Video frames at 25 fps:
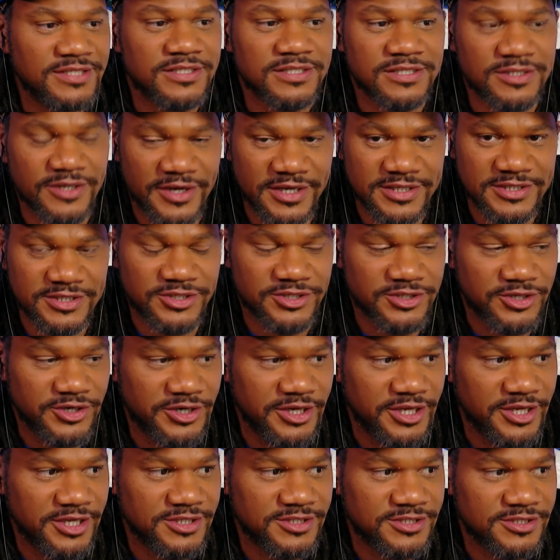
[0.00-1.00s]
his, sorry, his
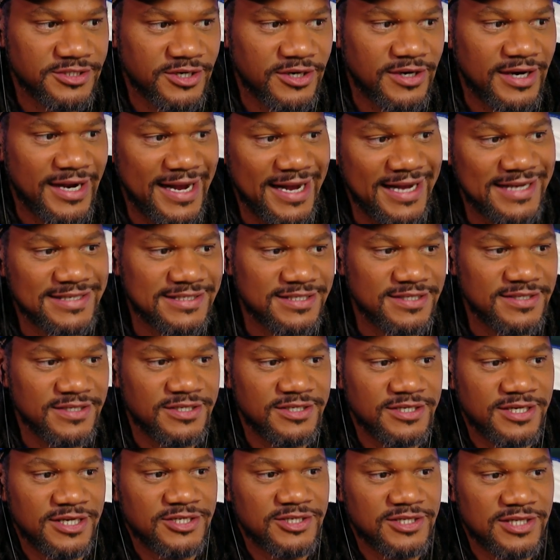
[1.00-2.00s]
attorneys are asking
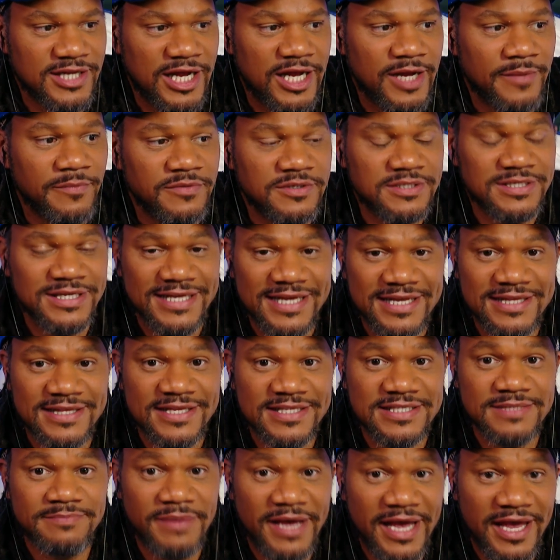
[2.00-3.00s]
the judge to allow him to
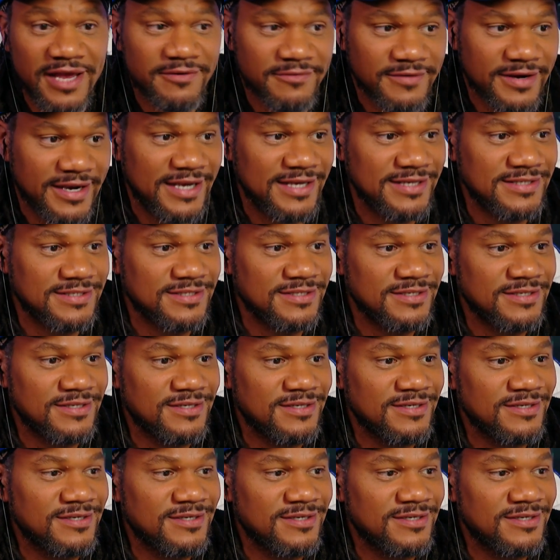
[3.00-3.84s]
get this pay raise